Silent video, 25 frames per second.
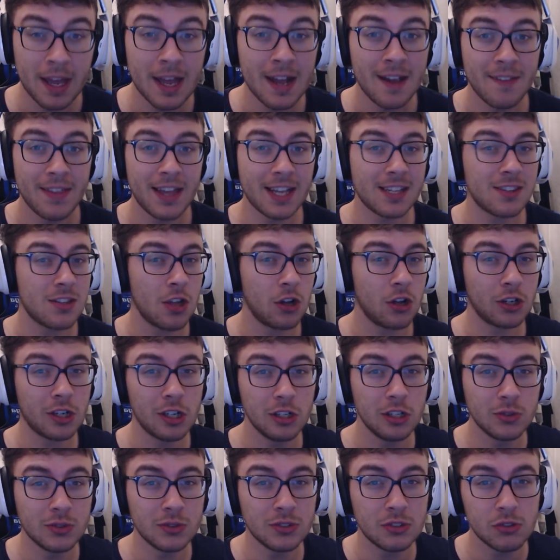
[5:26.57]
That's not
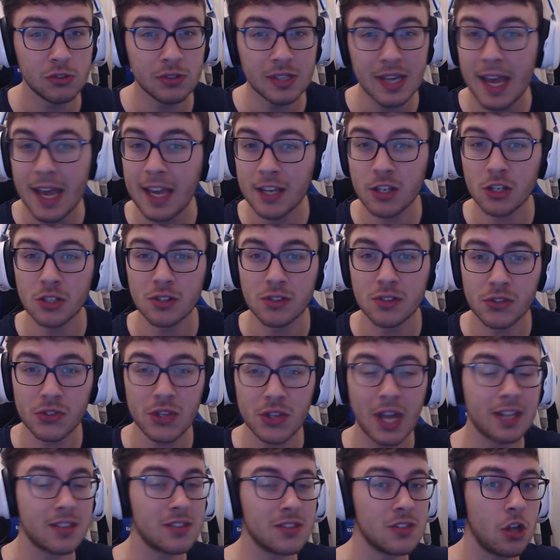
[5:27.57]
including donations.
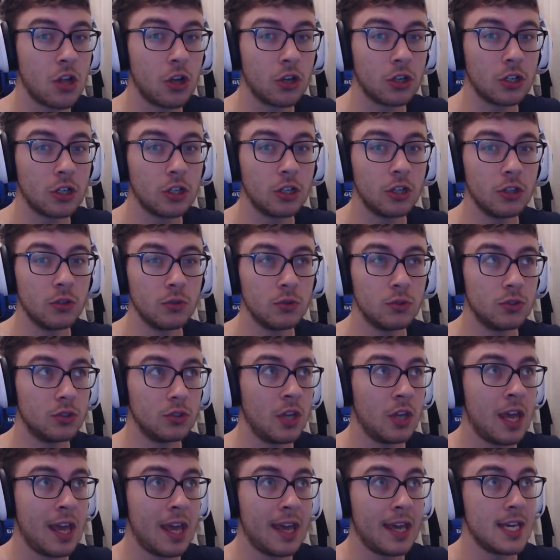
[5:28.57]
That's not including
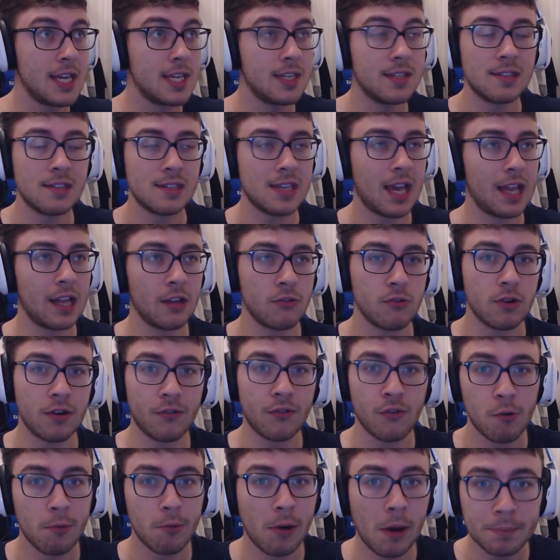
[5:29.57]
his salary
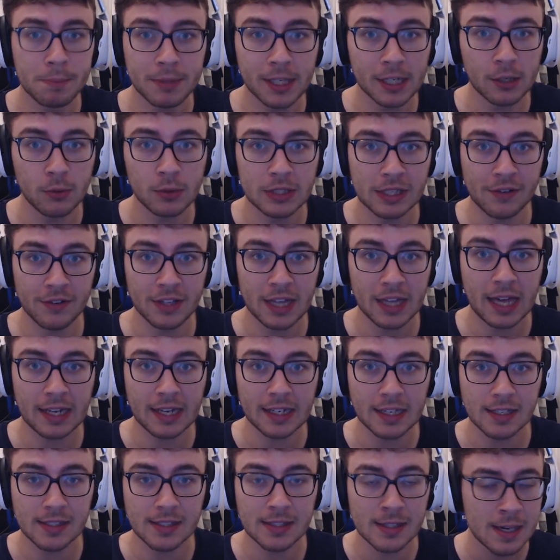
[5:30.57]
from OpTic, whatever that
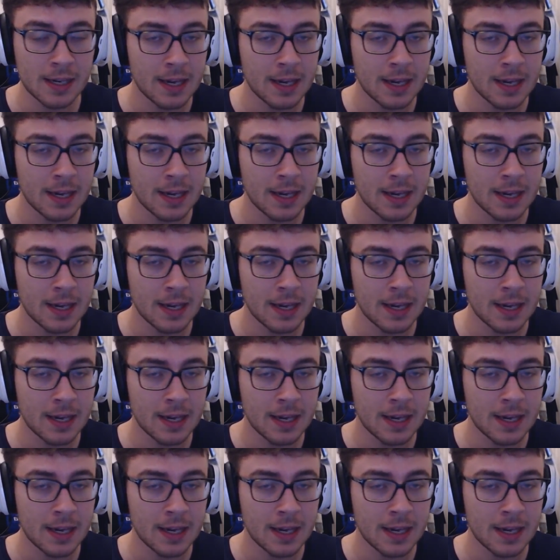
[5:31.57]
is.